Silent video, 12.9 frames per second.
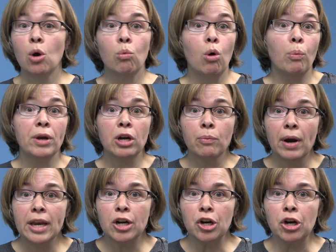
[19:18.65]
well, we
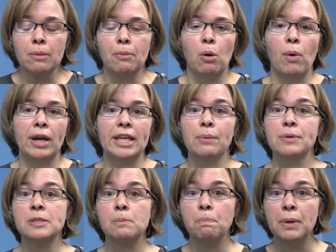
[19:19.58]
already heard about when he
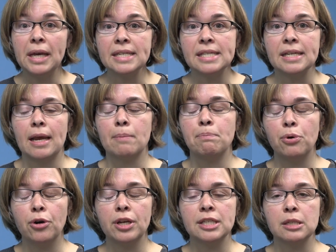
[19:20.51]
was beaten and
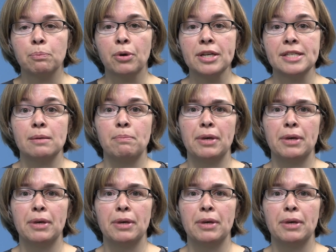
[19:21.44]
put into prison